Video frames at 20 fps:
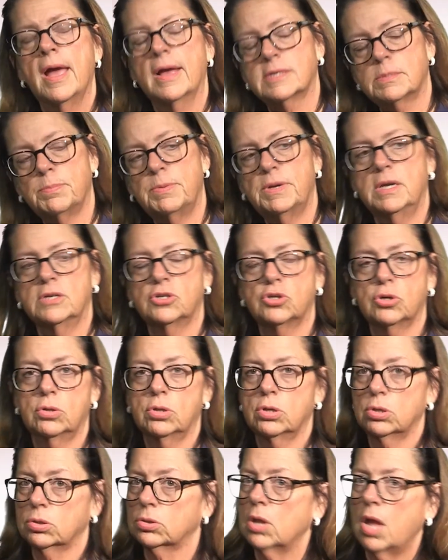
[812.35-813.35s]
exponential
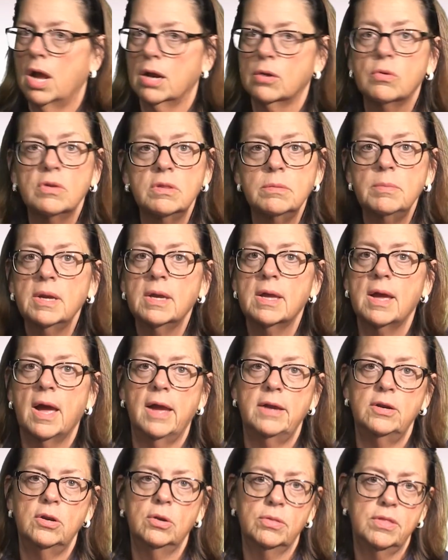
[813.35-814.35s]
or logarithmic.
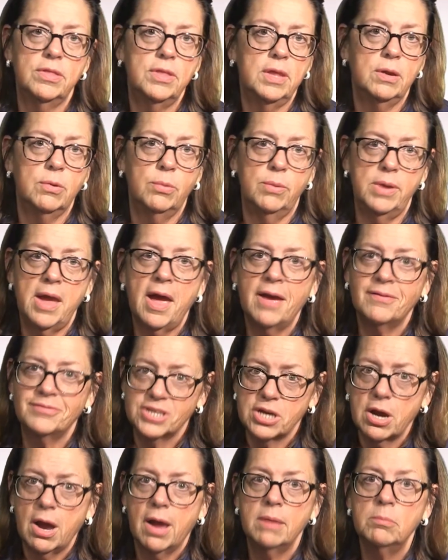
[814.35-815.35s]
I don't think we have
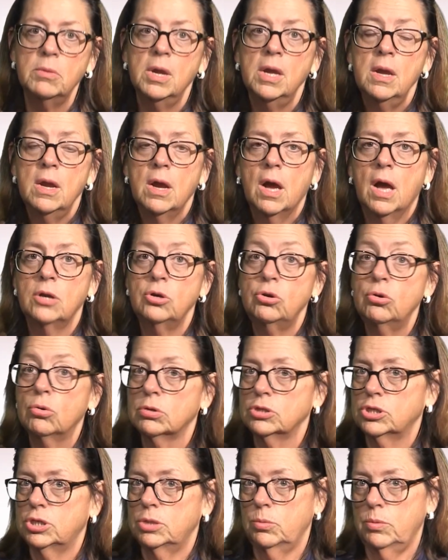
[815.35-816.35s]
time,
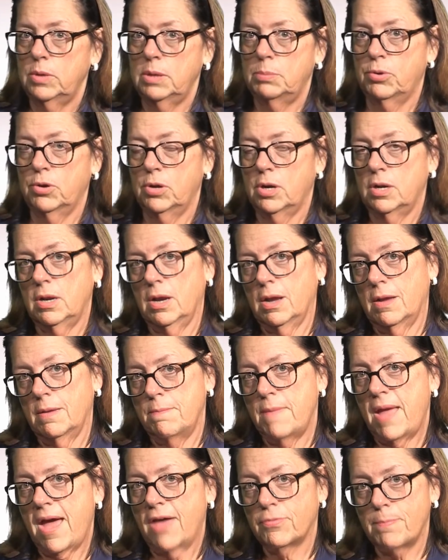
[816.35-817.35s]
nor should we put
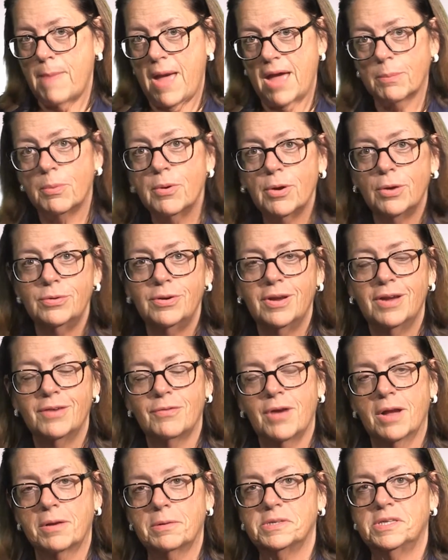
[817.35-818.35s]
math backbone
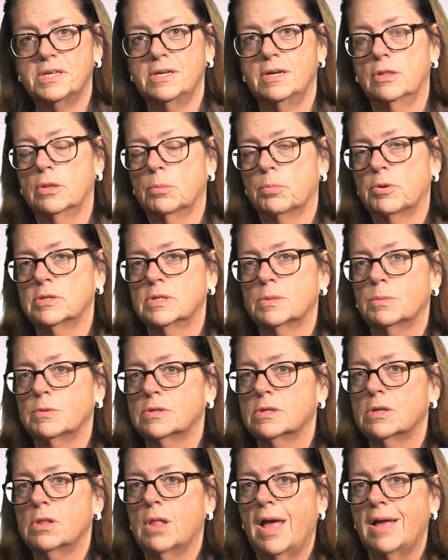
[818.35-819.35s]
requisite in the
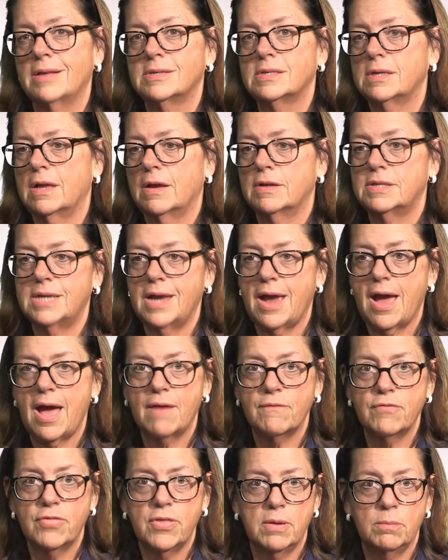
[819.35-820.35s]
principal's class to
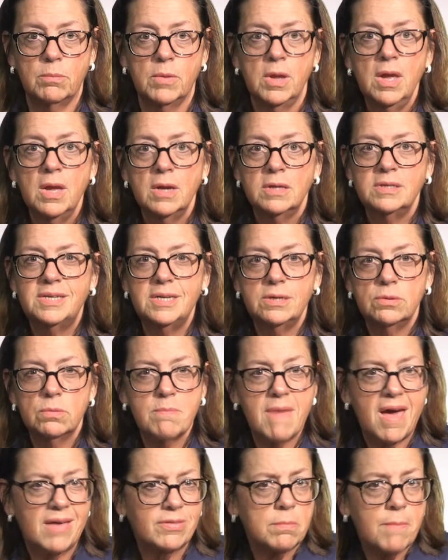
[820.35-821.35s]
have them deal
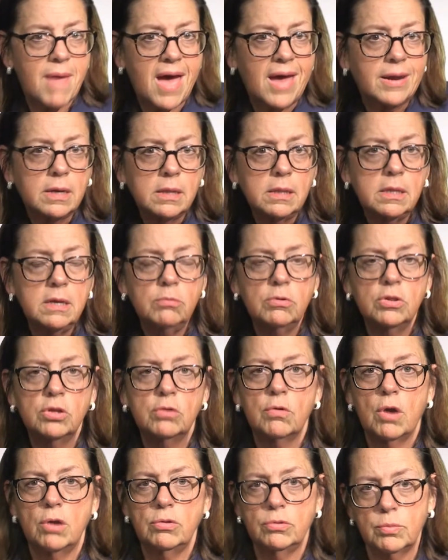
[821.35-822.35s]
mathematically
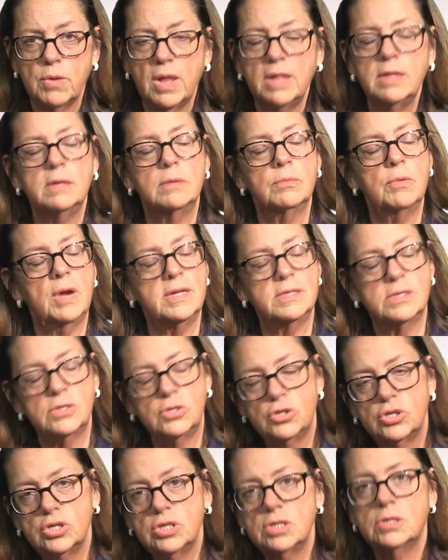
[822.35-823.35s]
with growth
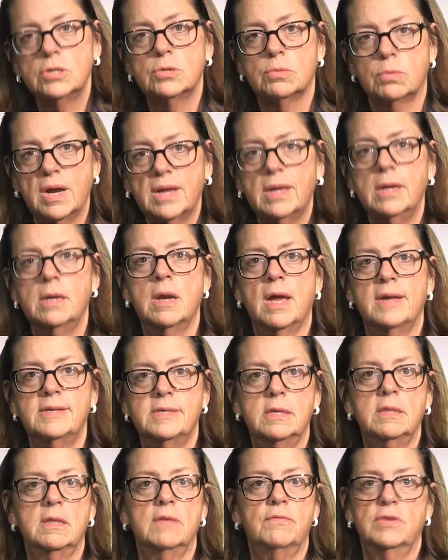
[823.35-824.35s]
rates. Just
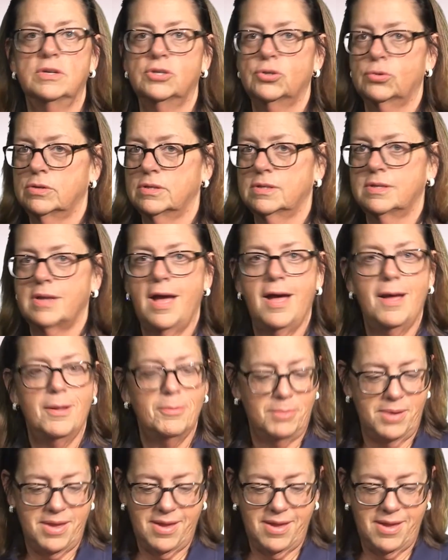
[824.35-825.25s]
recognizing the visuals, I'll